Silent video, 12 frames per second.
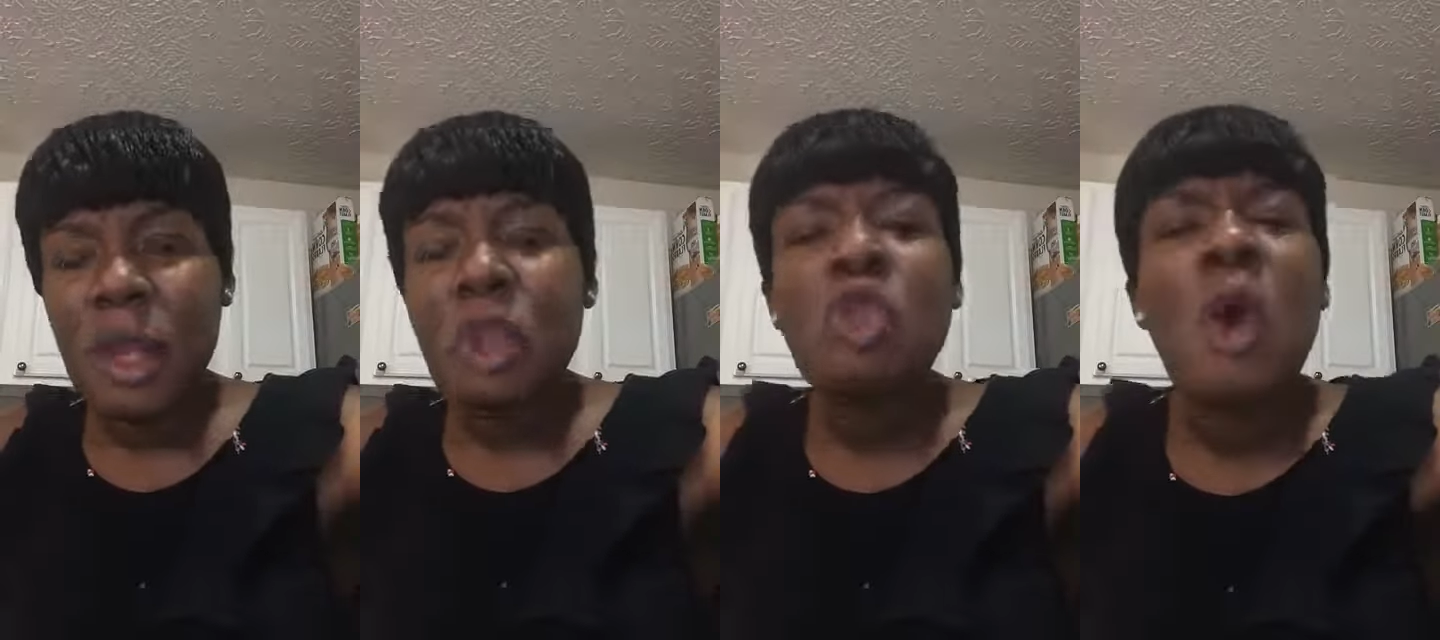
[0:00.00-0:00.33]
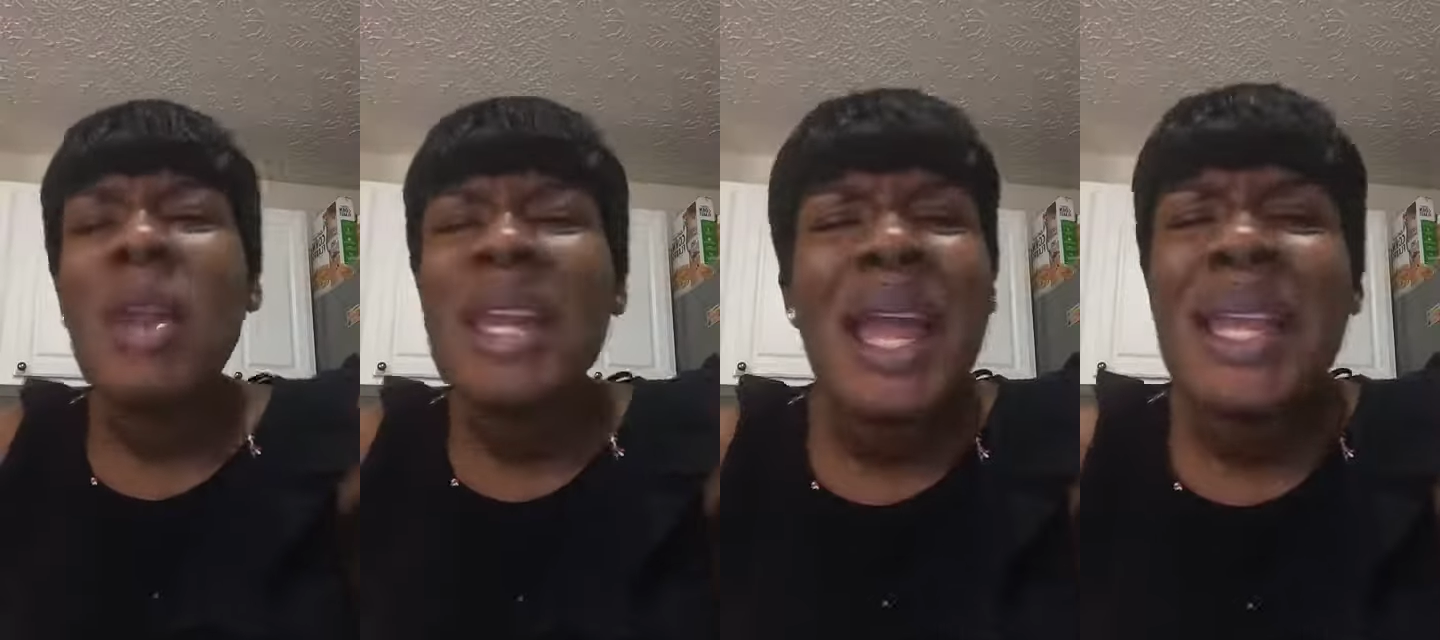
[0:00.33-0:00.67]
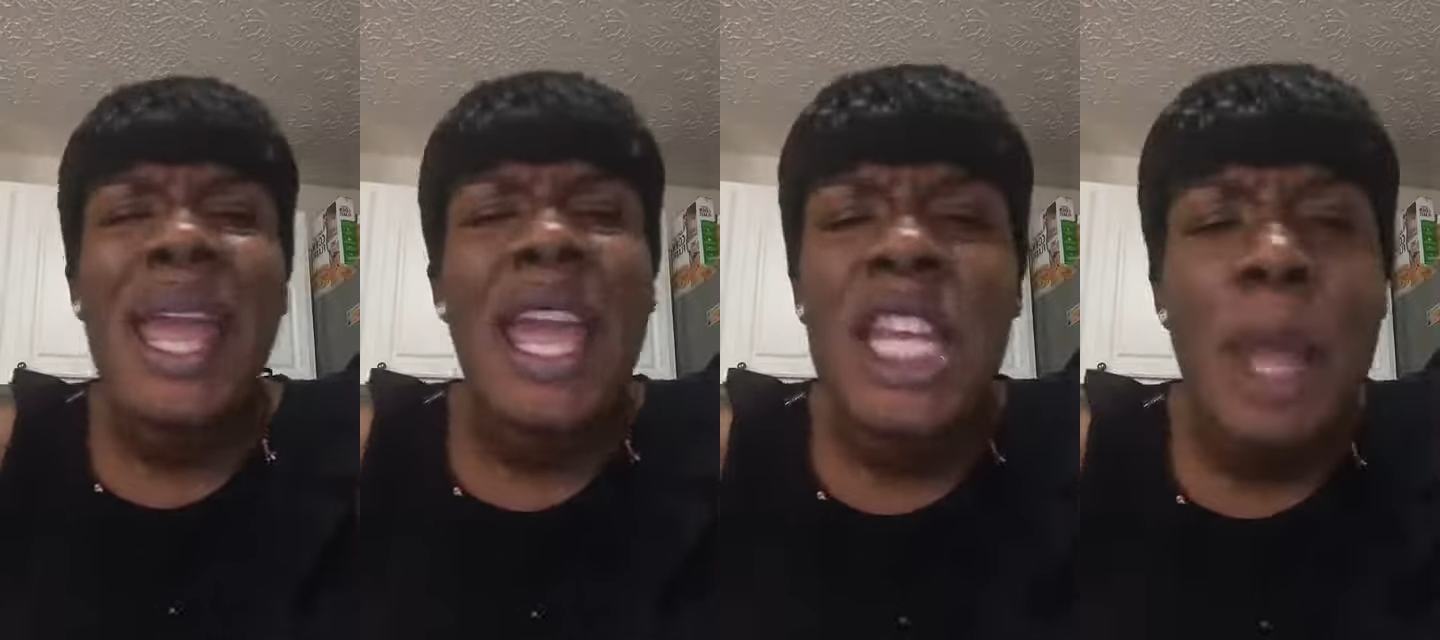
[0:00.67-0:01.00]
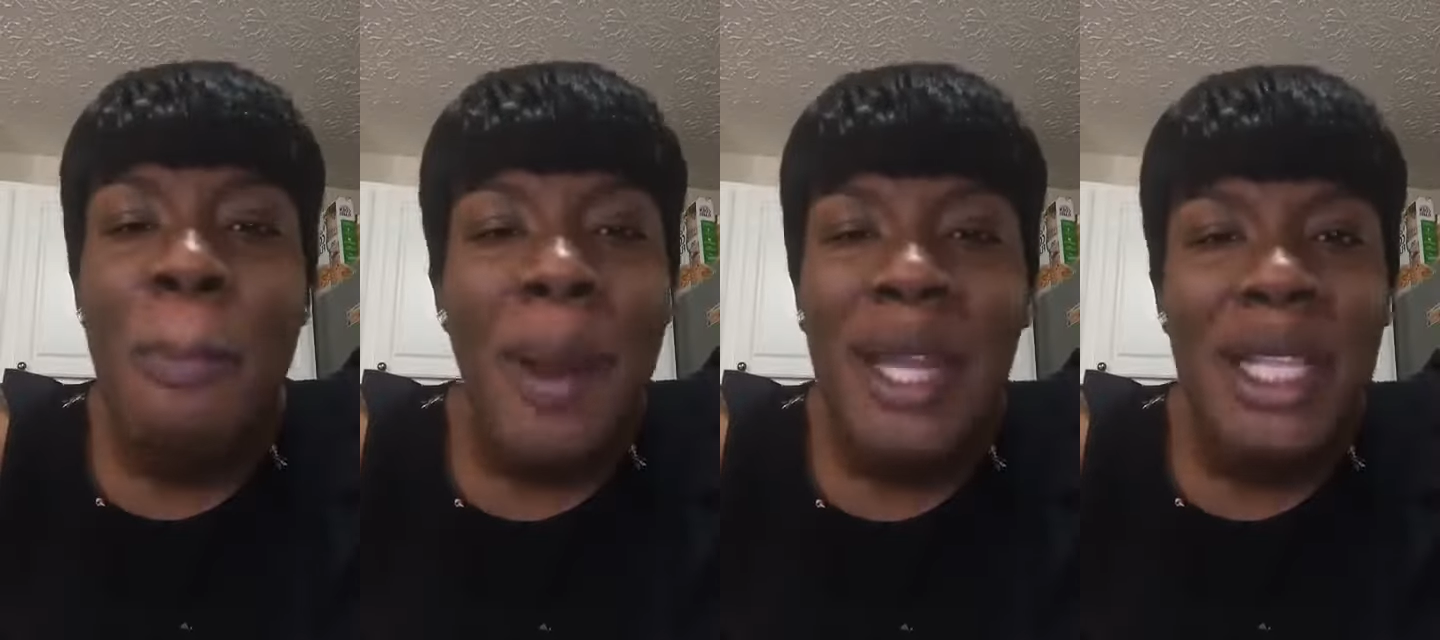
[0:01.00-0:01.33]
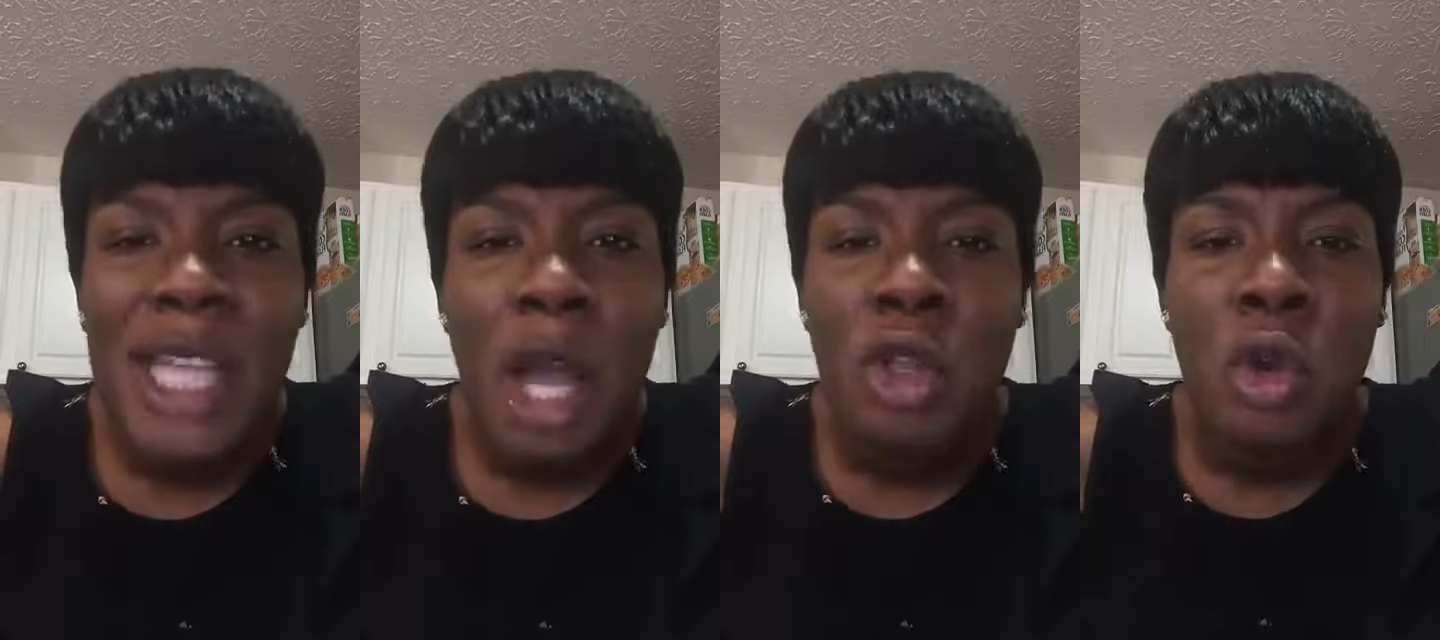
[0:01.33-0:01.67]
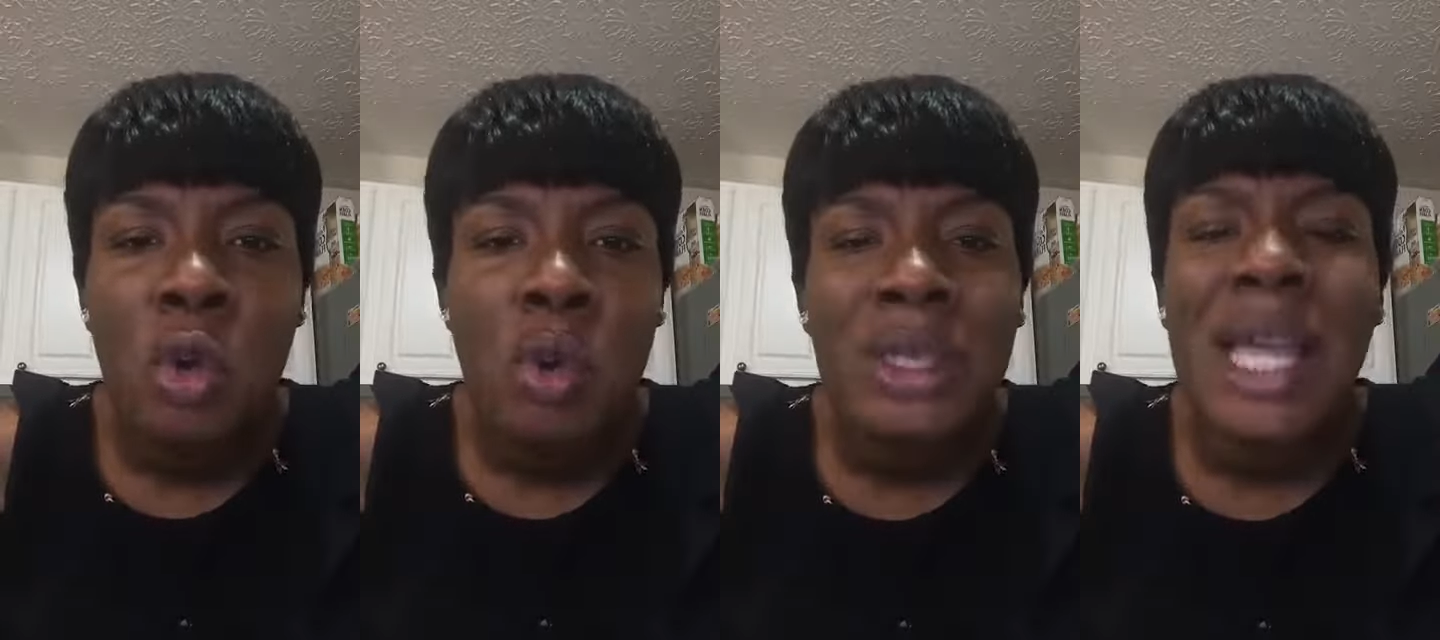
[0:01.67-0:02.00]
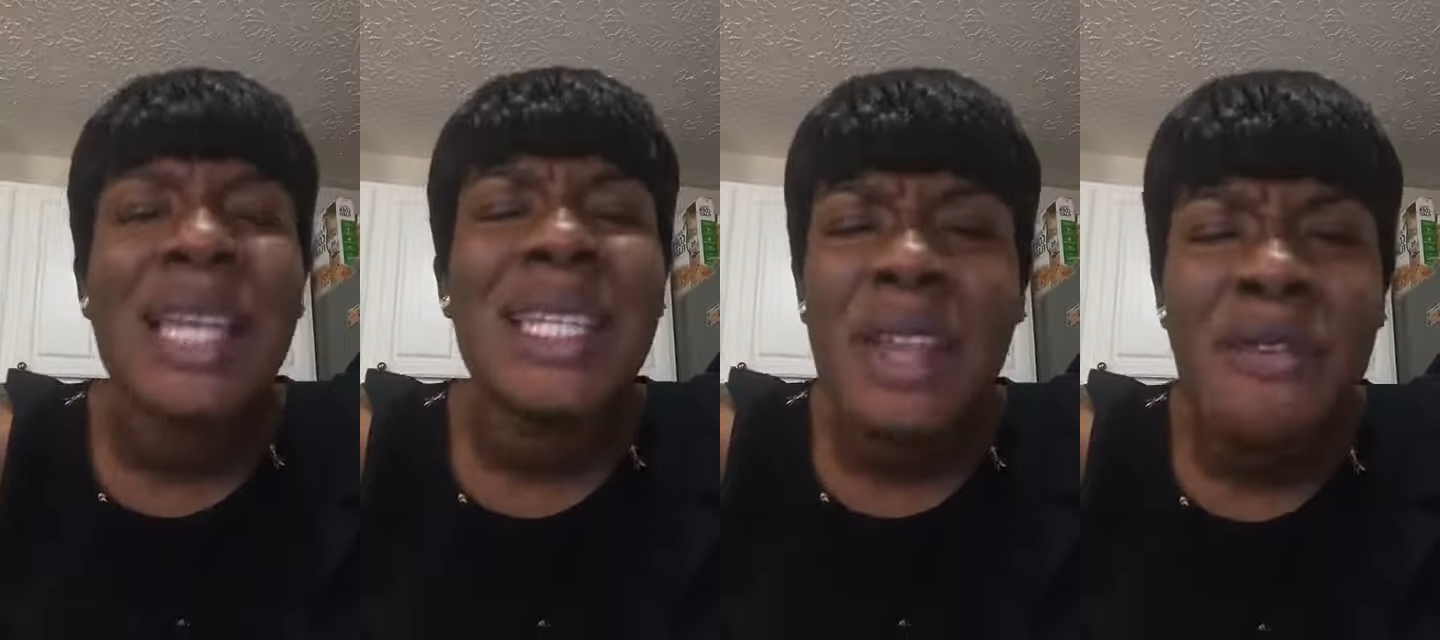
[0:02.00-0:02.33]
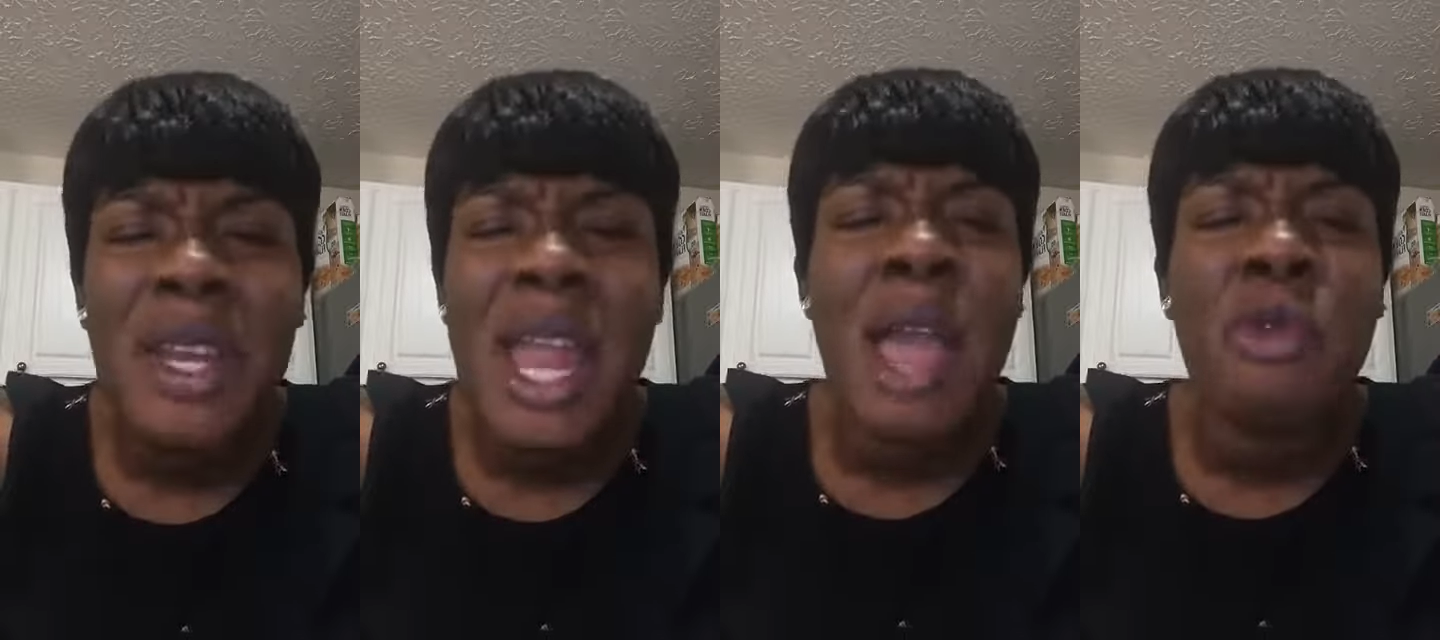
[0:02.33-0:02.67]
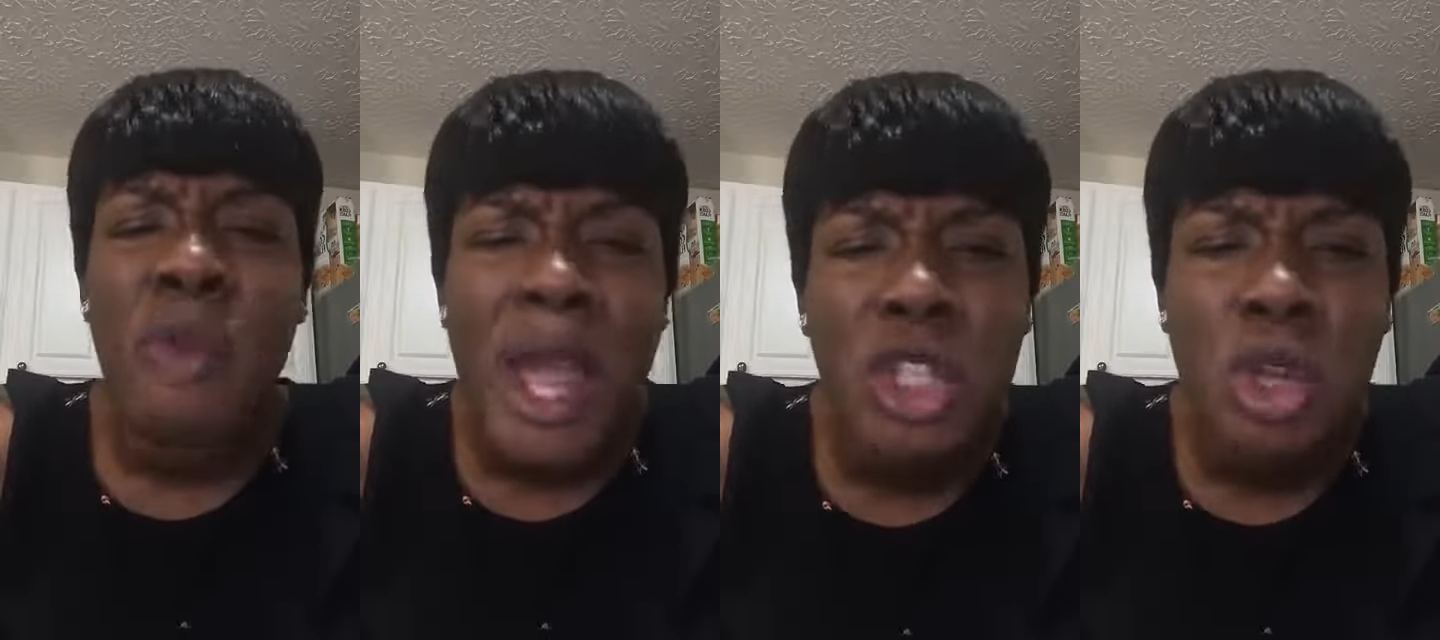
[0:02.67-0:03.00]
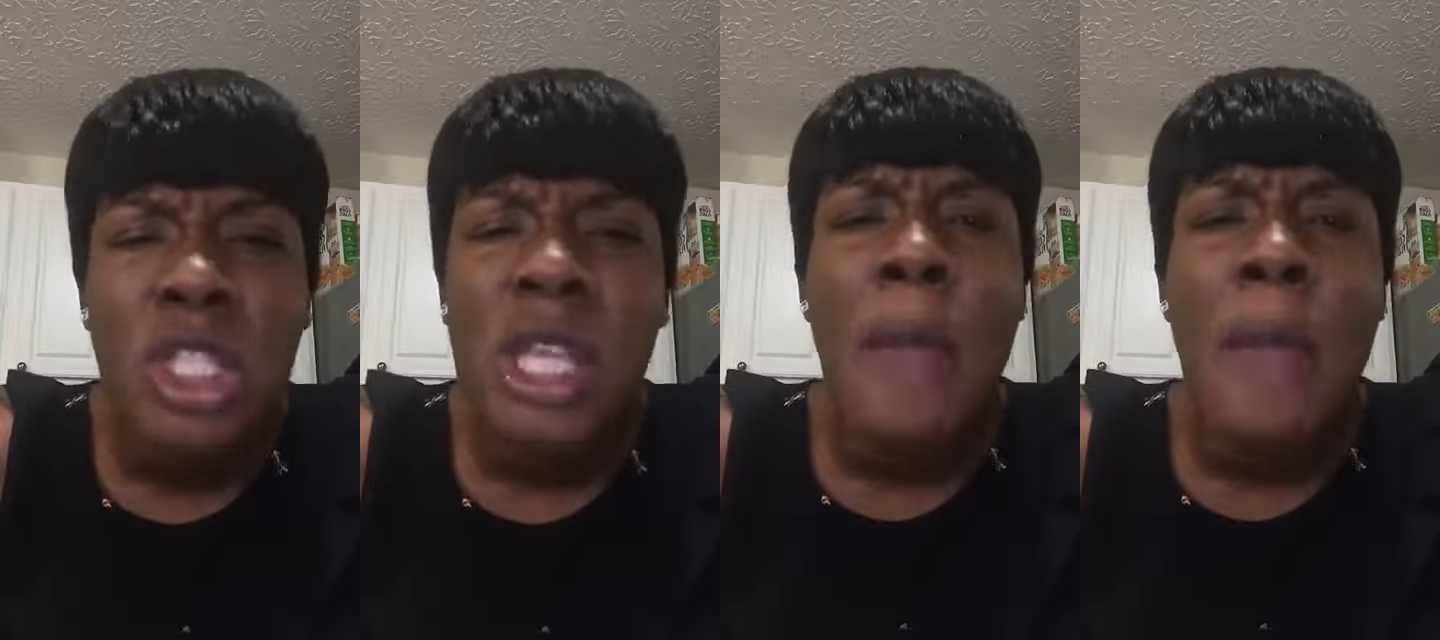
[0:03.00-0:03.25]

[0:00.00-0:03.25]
Don't let anybody tell you that living a righteous,